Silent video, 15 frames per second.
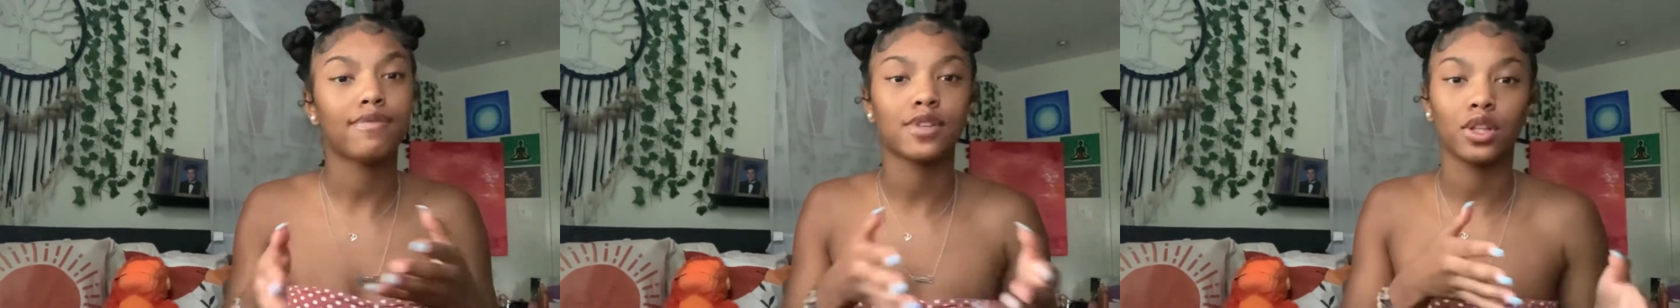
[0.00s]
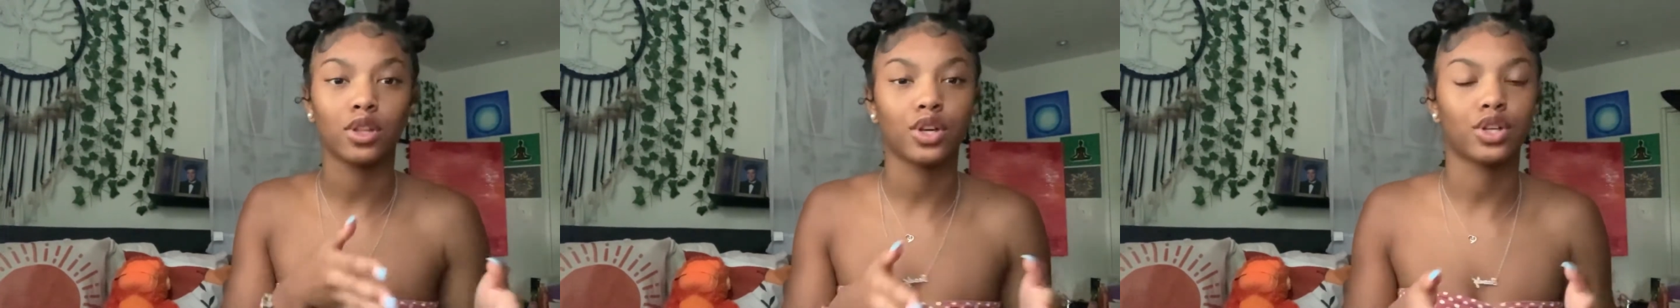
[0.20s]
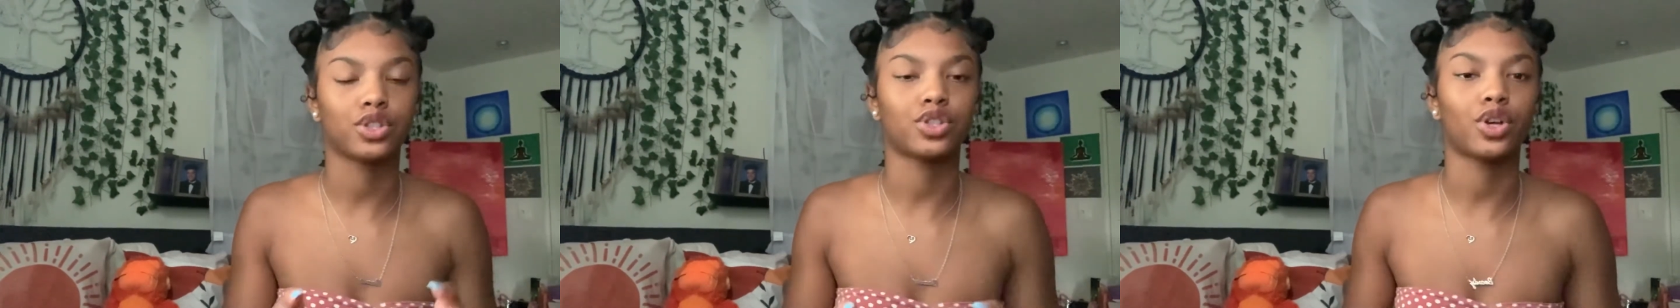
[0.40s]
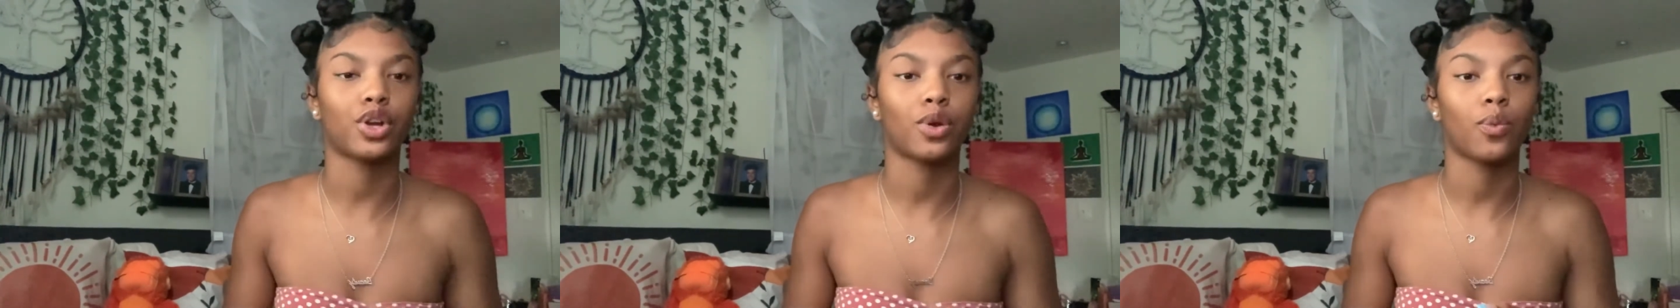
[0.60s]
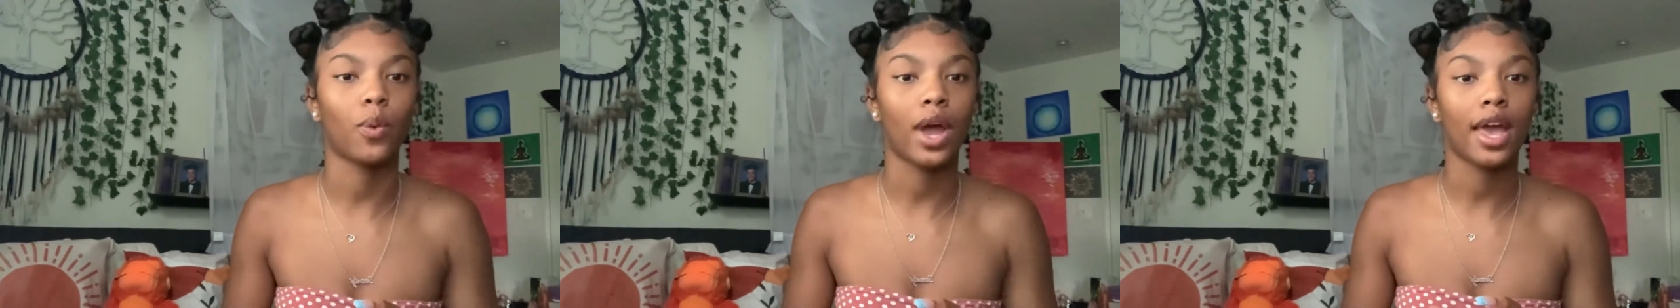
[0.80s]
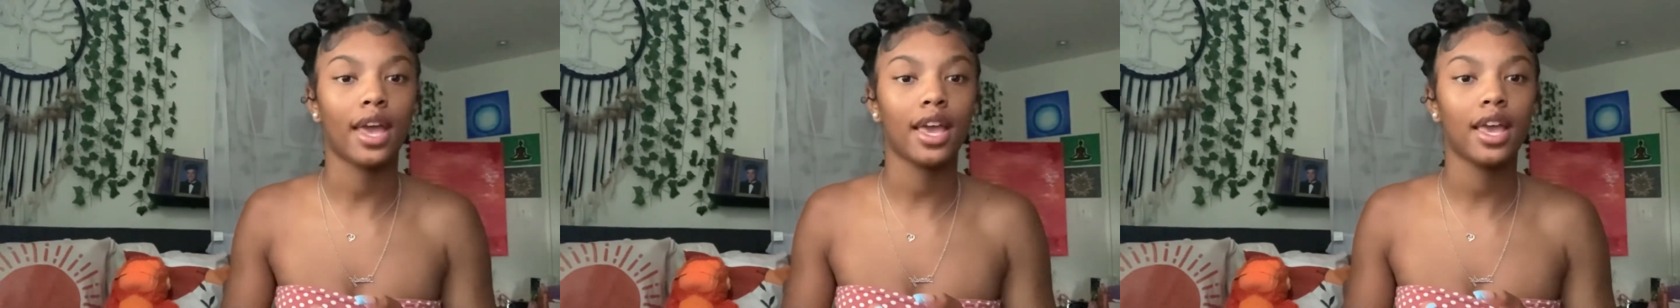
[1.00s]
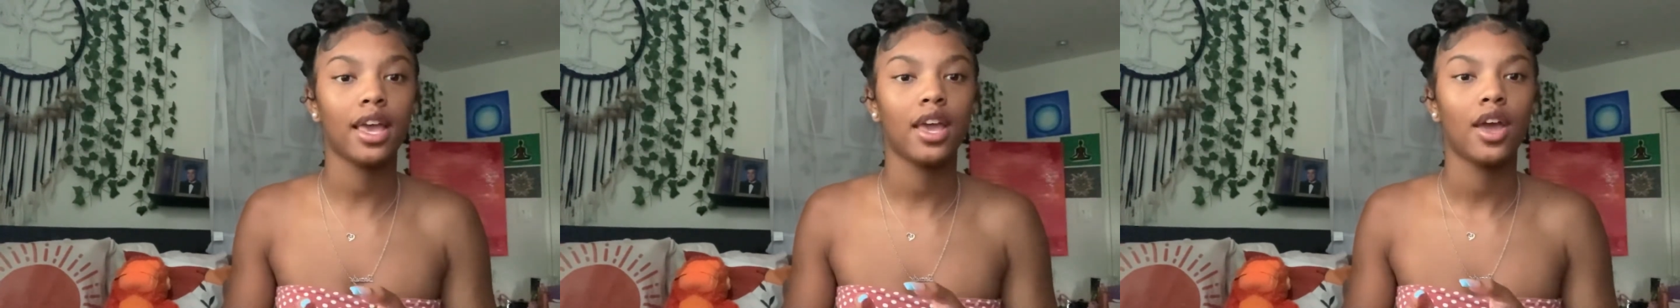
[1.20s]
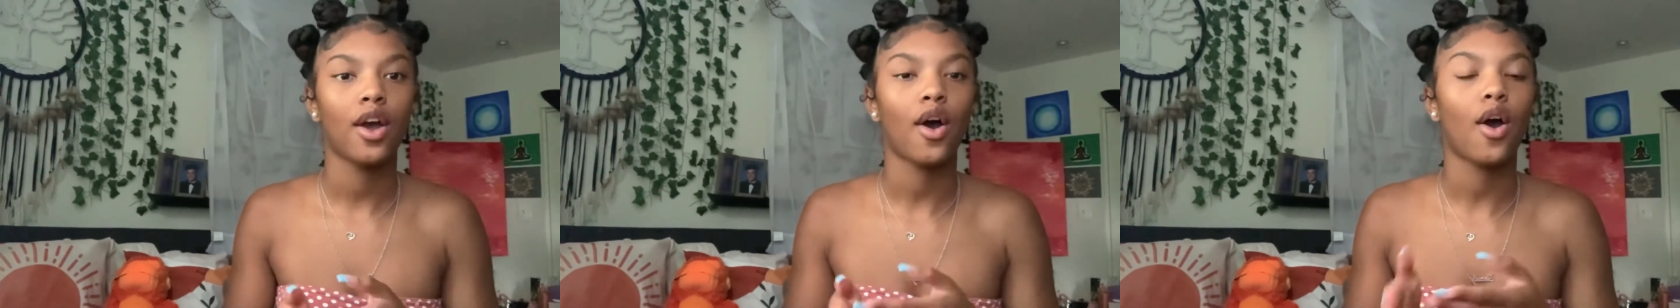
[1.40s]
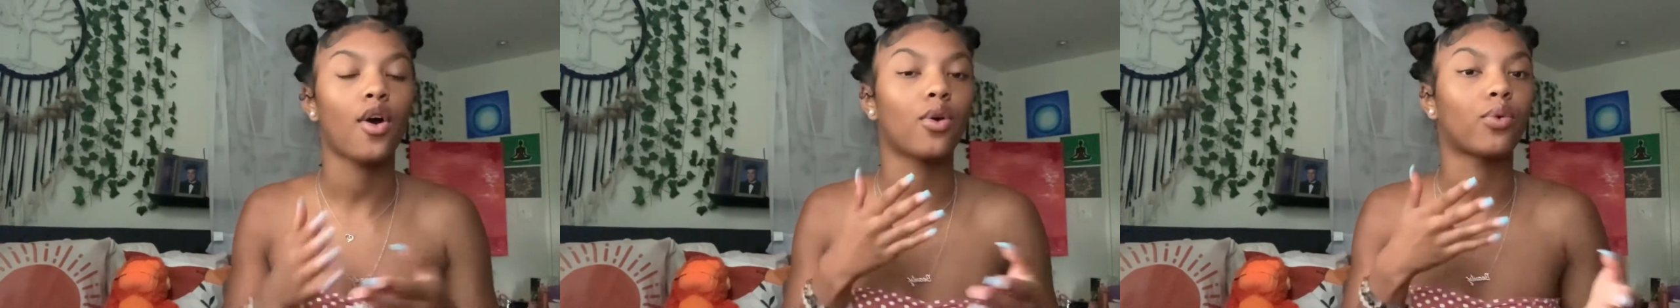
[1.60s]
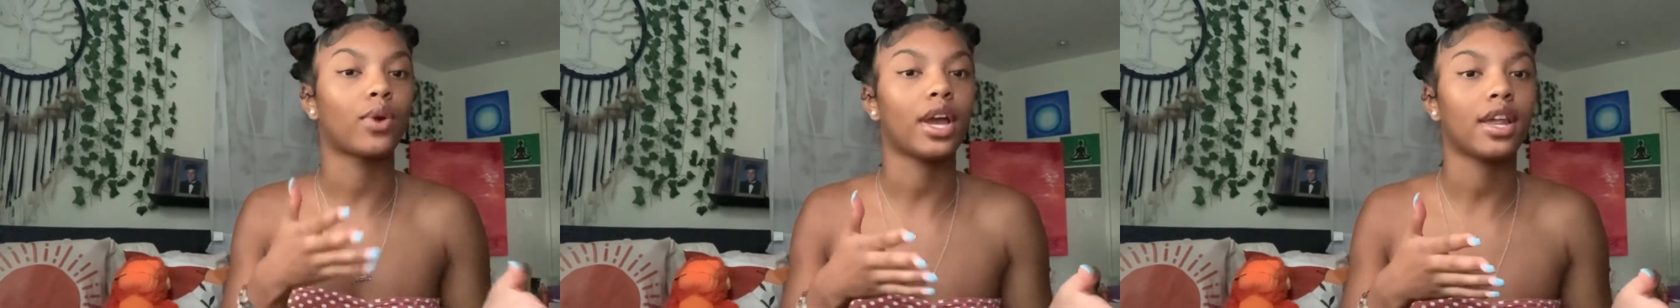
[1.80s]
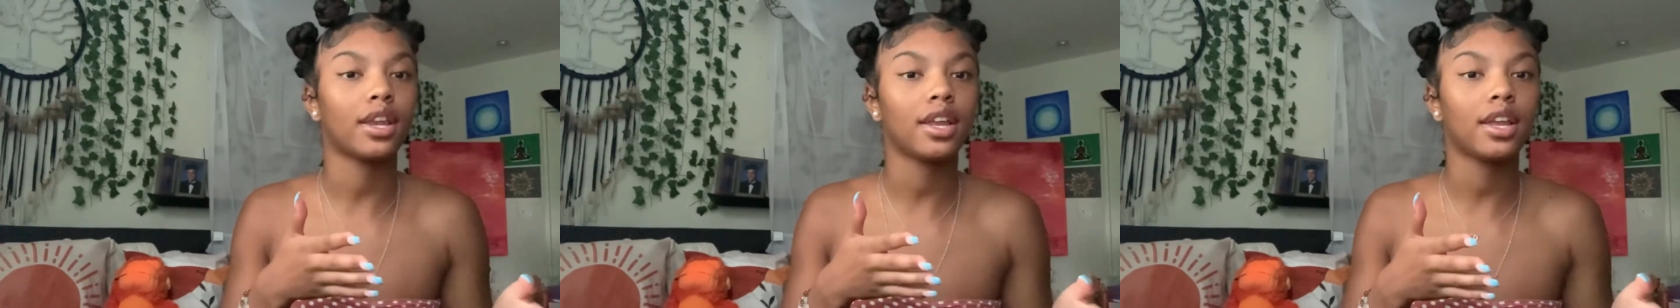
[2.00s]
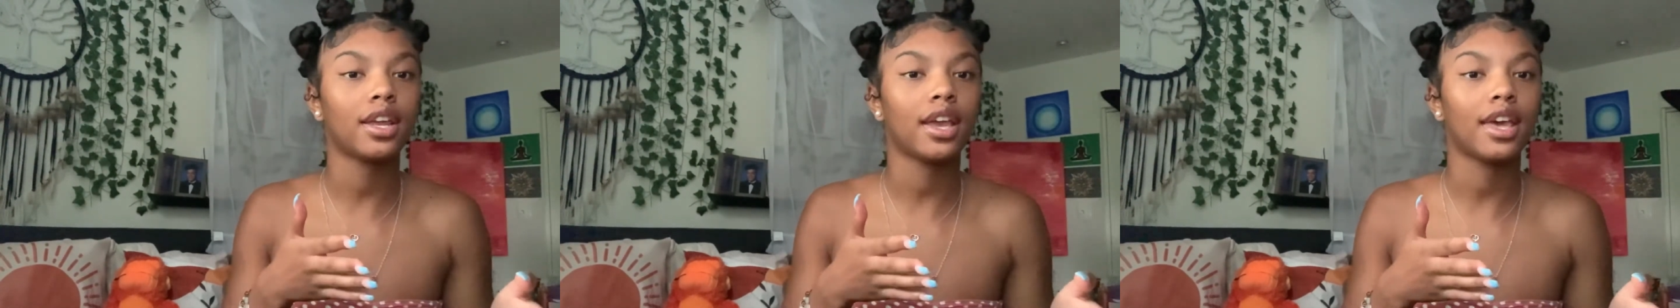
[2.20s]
to look a certain way already,